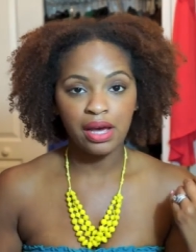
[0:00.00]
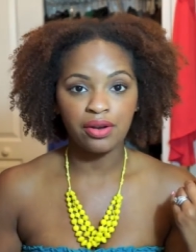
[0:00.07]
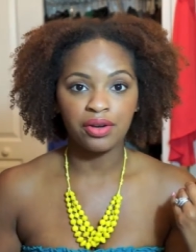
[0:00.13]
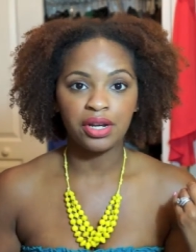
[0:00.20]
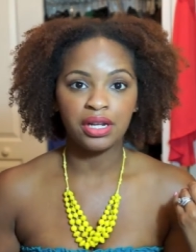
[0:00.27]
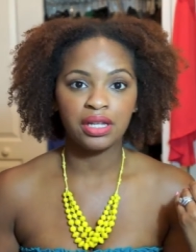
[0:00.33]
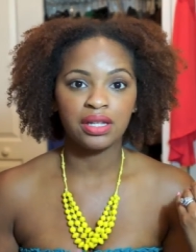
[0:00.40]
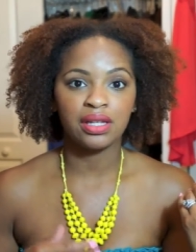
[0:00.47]
out or
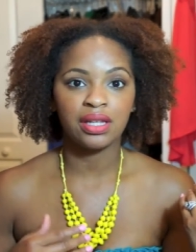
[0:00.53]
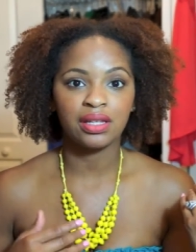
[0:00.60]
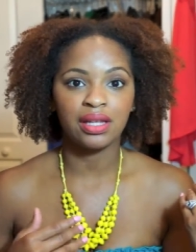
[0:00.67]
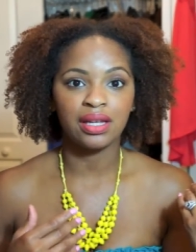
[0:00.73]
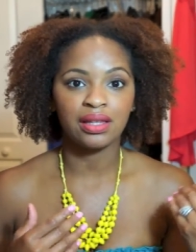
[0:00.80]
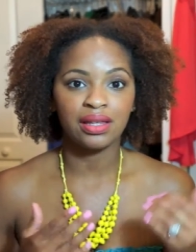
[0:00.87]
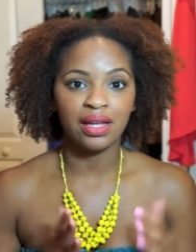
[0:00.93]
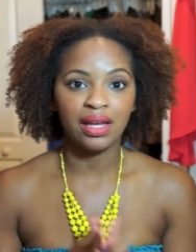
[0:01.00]
anything
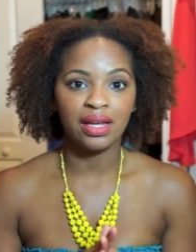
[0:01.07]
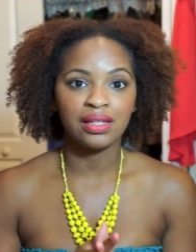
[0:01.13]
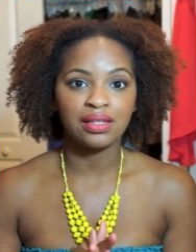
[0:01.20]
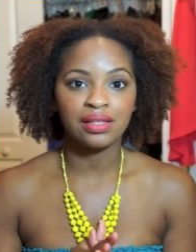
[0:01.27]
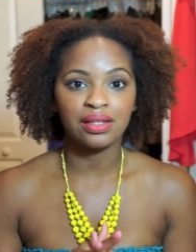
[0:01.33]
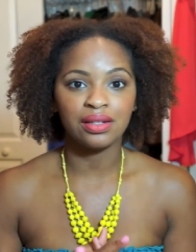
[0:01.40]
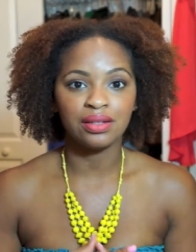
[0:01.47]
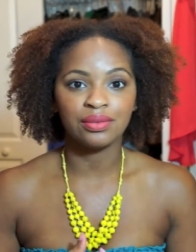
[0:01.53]
like that.
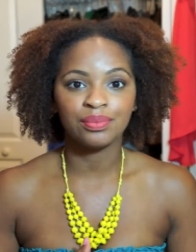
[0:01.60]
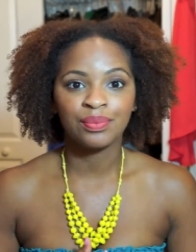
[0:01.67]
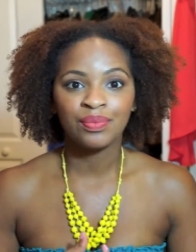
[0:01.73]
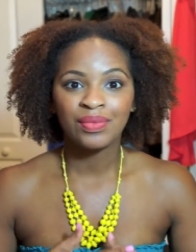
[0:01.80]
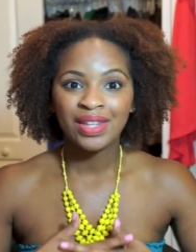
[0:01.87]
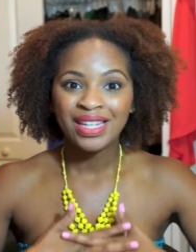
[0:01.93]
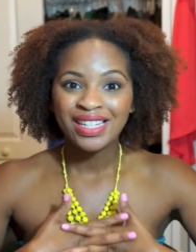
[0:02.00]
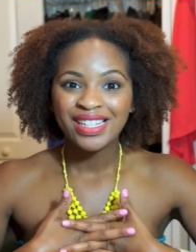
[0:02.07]
So,
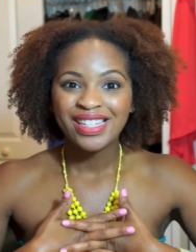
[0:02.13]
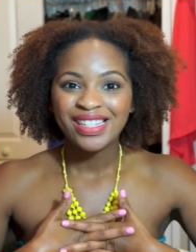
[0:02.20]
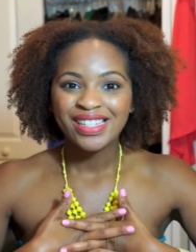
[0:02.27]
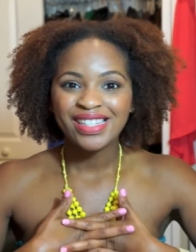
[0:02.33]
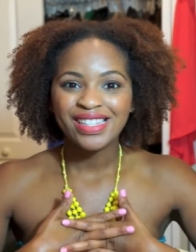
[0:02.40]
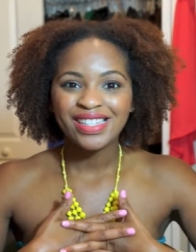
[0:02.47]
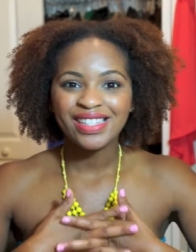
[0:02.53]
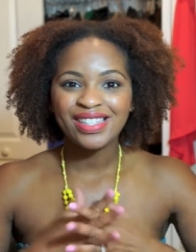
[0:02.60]

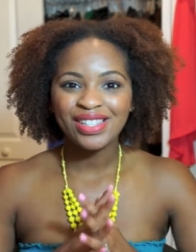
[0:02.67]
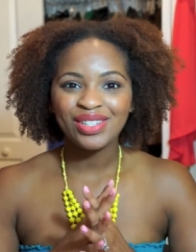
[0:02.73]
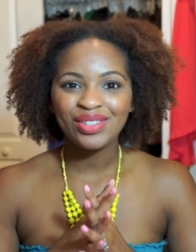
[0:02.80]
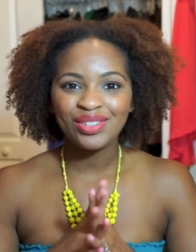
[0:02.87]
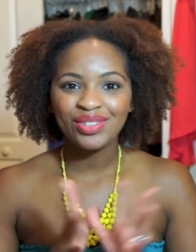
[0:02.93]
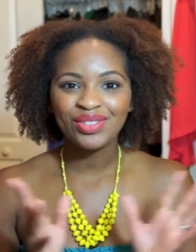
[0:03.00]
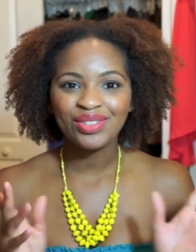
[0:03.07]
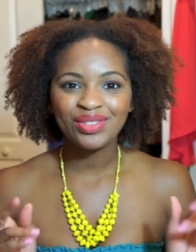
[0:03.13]
see you
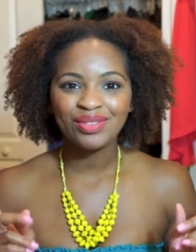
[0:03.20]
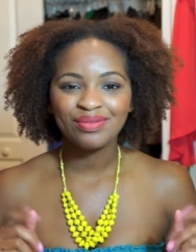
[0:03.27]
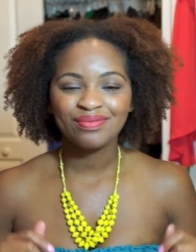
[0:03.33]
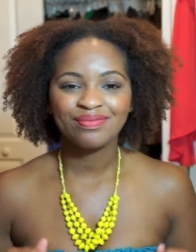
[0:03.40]
soon.